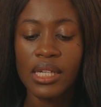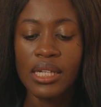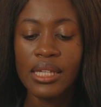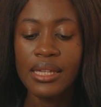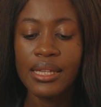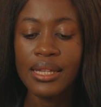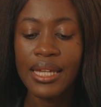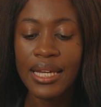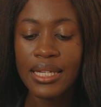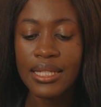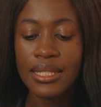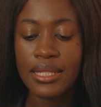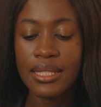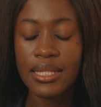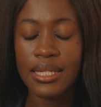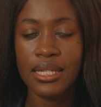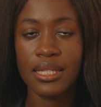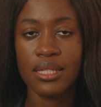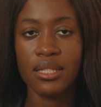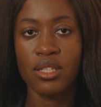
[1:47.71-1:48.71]
Next
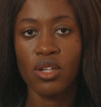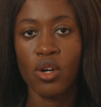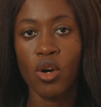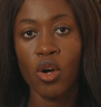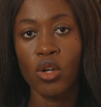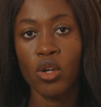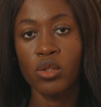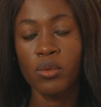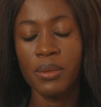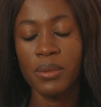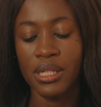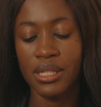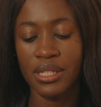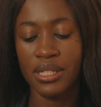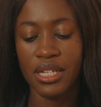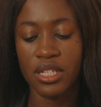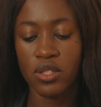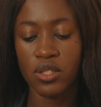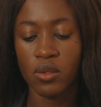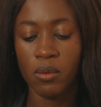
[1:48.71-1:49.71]
is the column
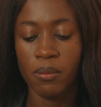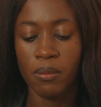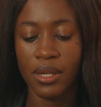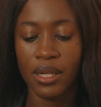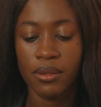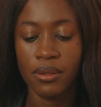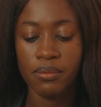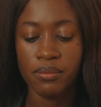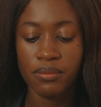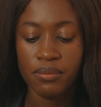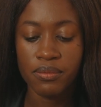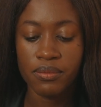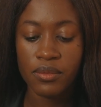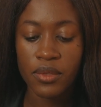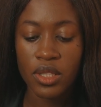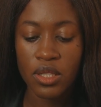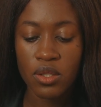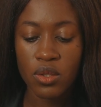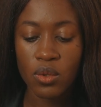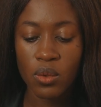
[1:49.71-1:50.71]
index number.
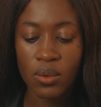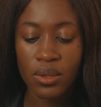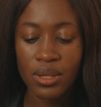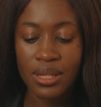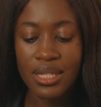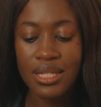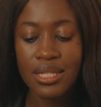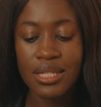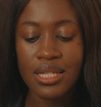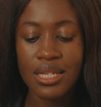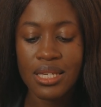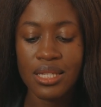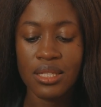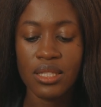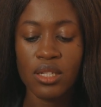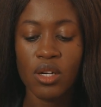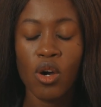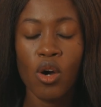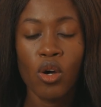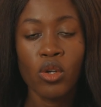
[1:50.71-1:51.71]
So this is
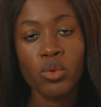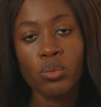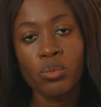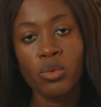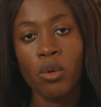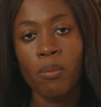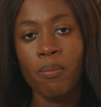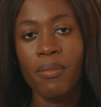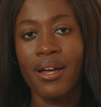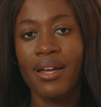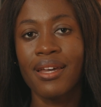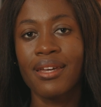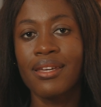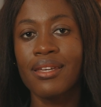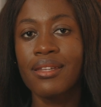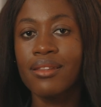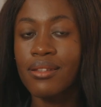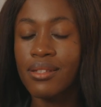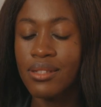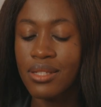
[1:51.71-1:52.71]
the column number
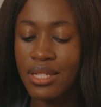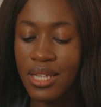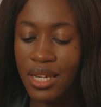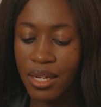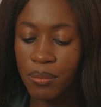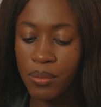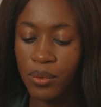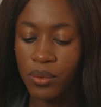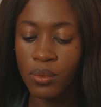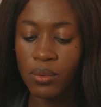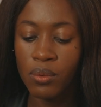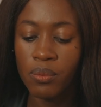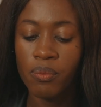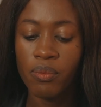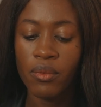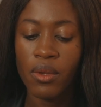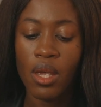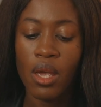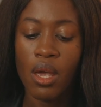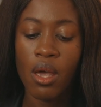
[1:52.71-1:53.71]
in the table
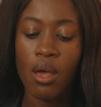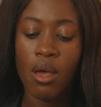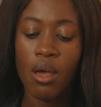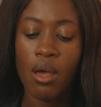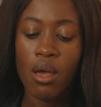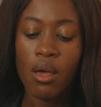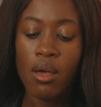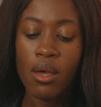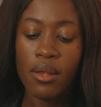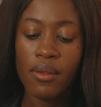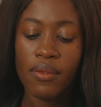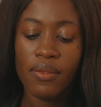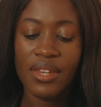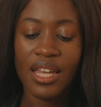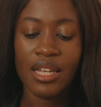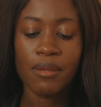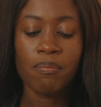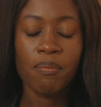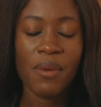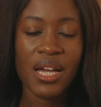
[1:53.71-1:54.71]

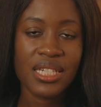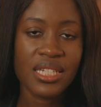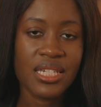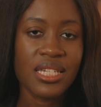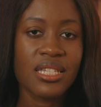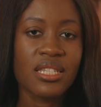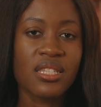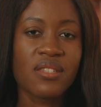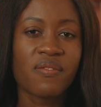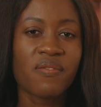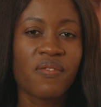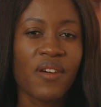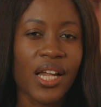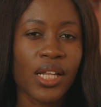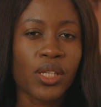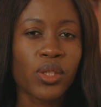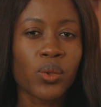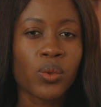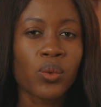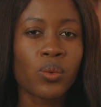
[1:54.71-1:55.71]
that matches the
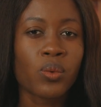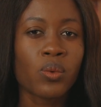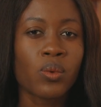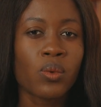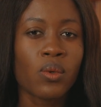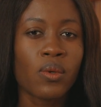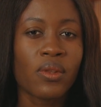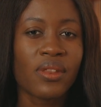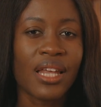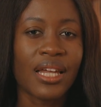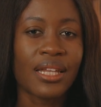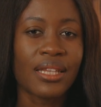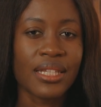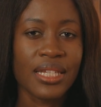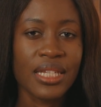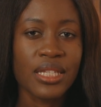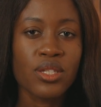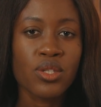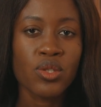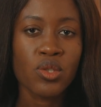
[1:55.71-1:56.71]
value that
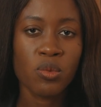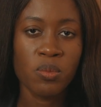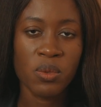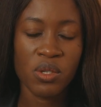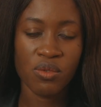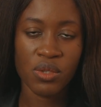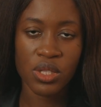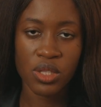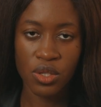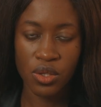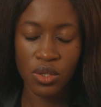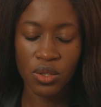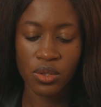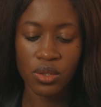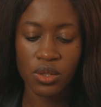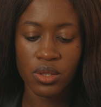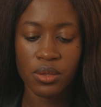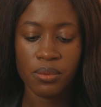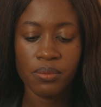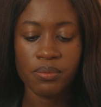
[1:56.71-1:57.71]
needs to be
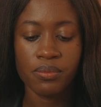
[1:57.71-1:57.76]
returned.